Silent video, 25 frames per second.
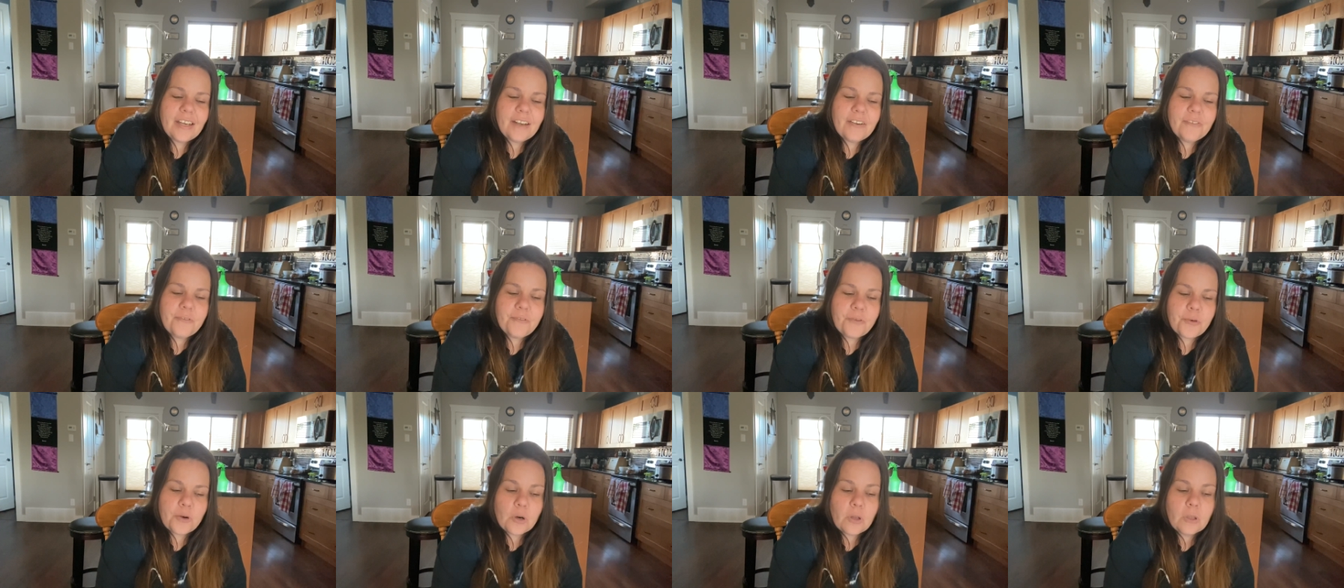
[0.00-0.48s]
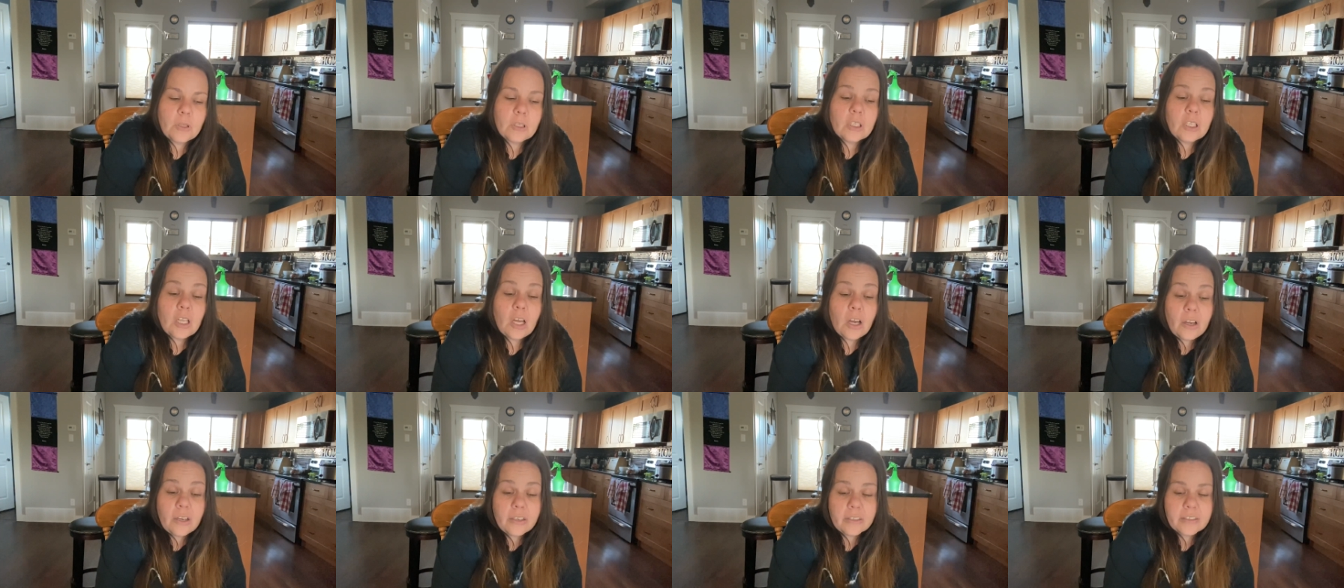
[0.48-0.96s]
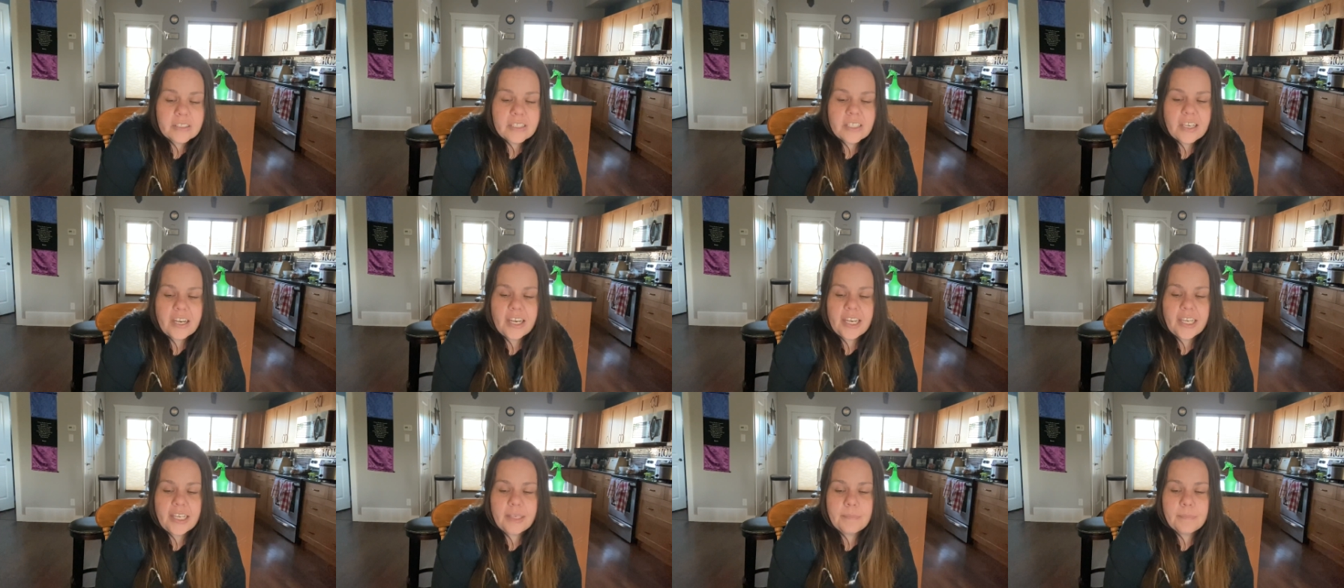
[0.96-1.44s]
for a long
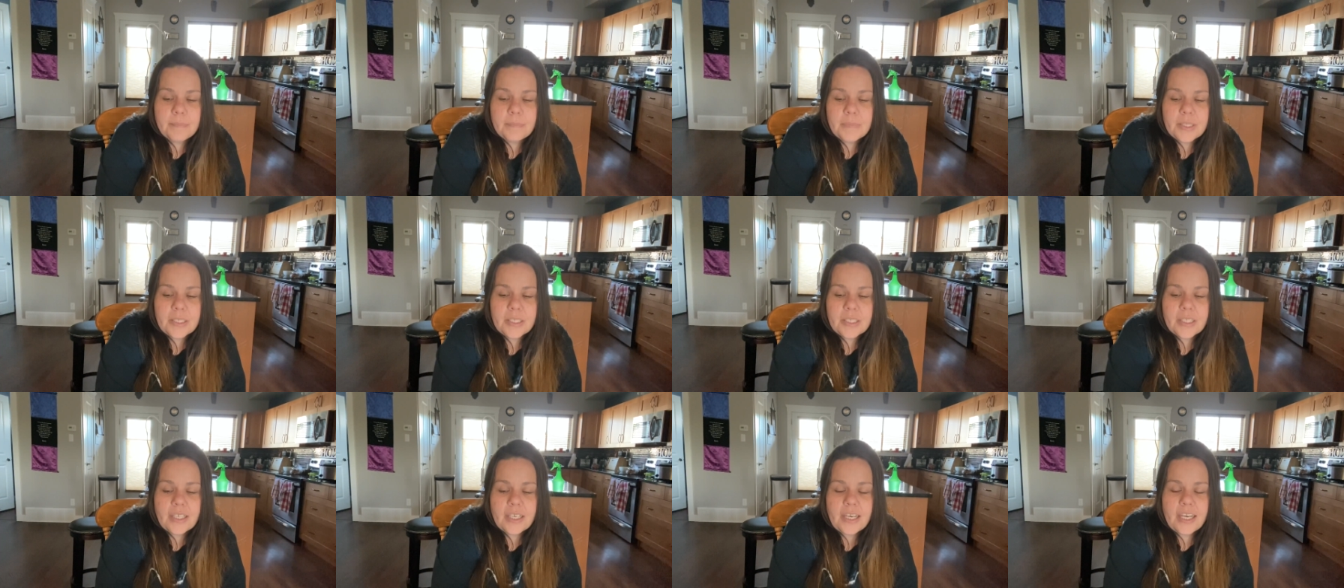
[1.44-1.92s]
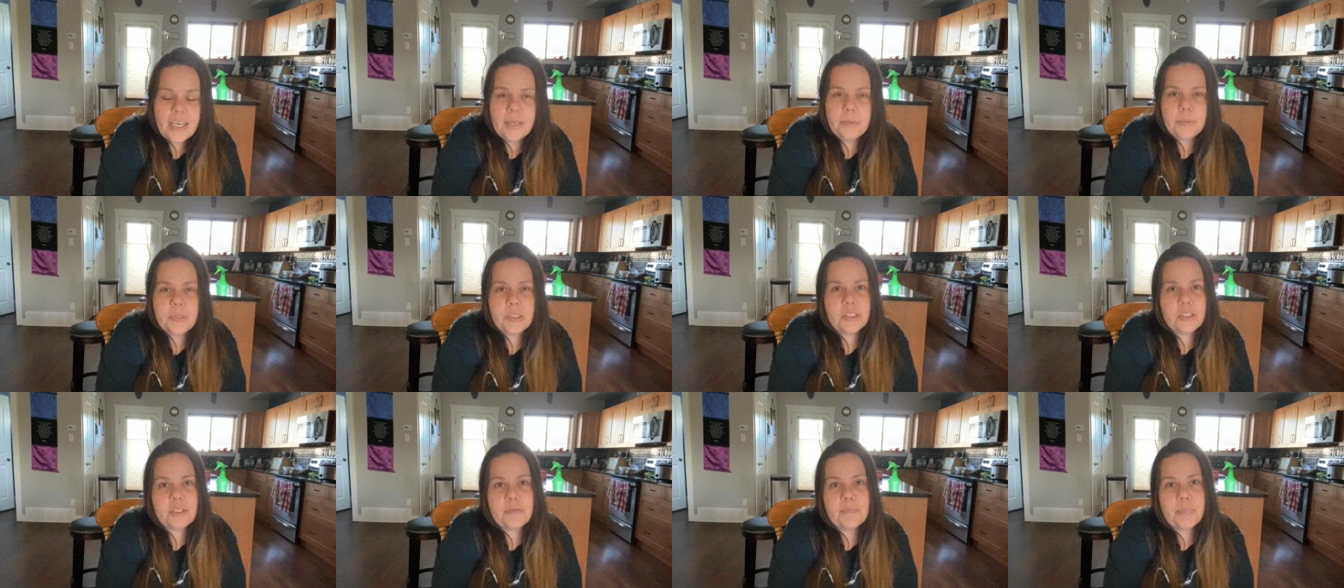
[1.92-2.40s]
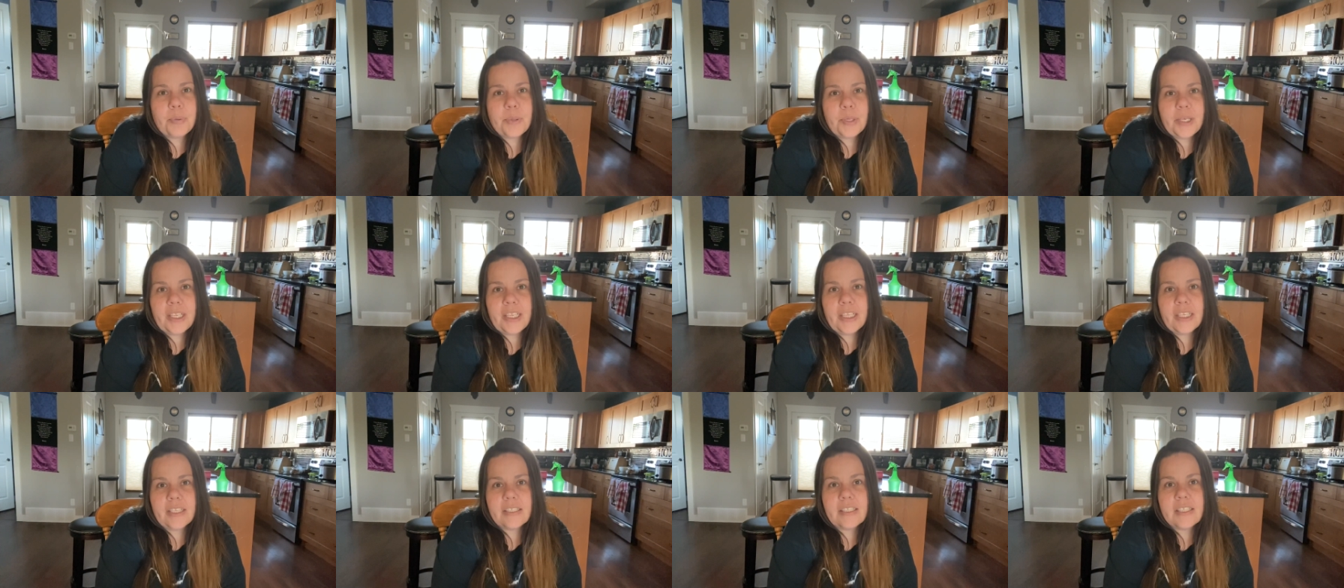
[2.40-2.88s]
time, I was just
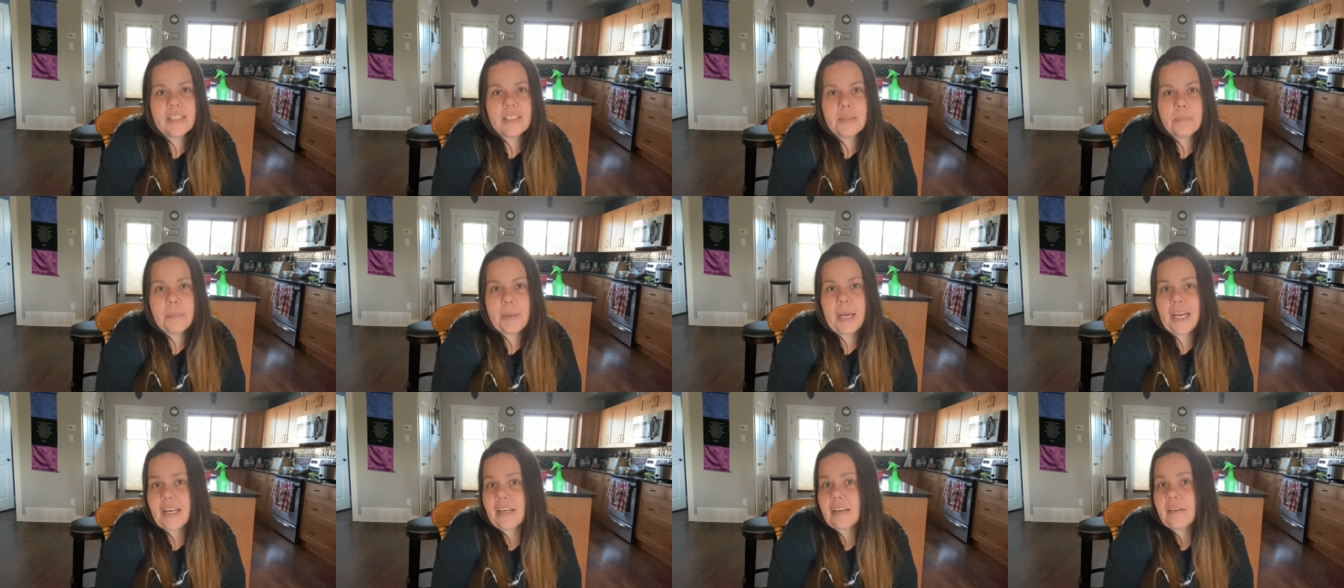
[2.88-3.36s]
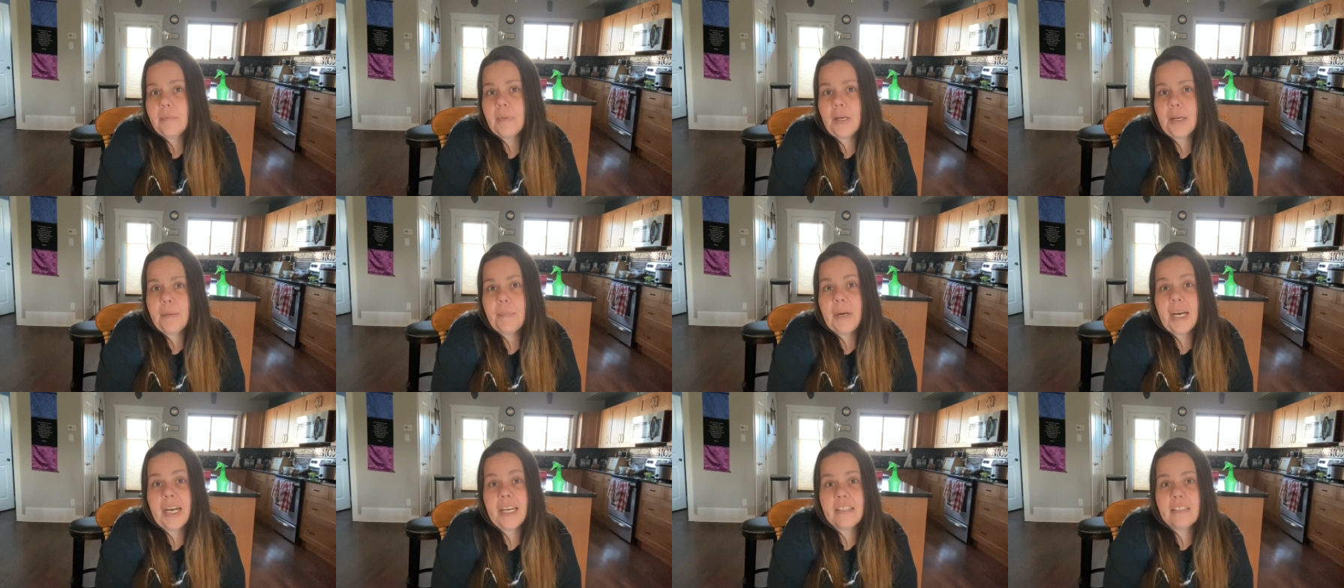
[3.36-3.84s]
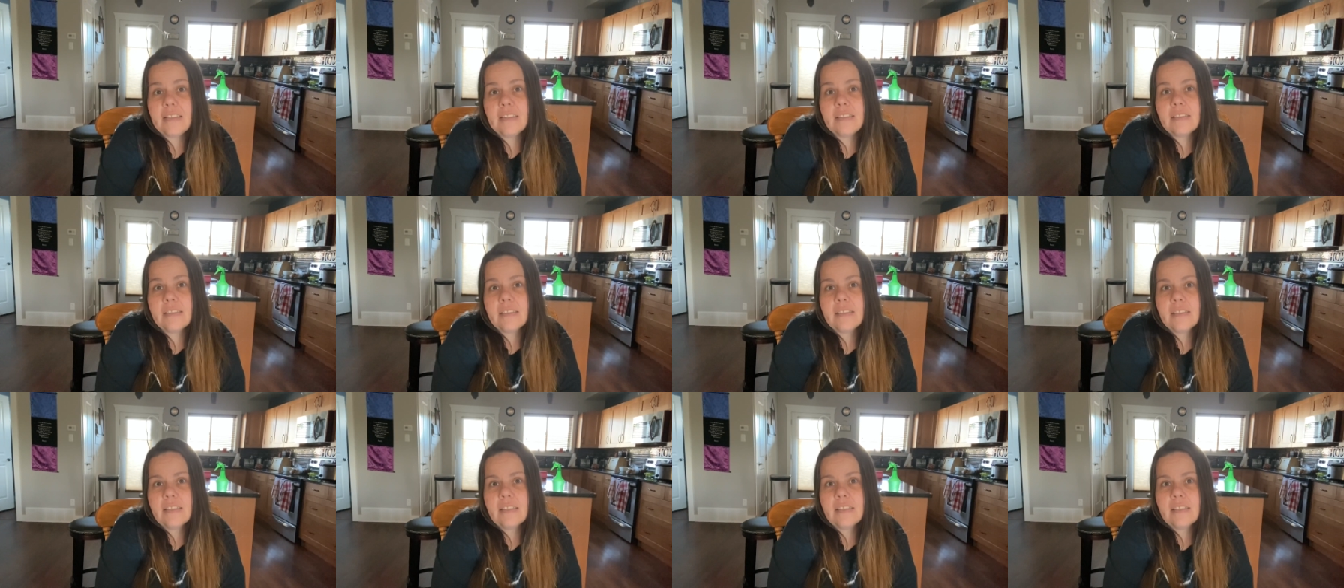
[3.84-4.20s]
putting it to the back of my mind.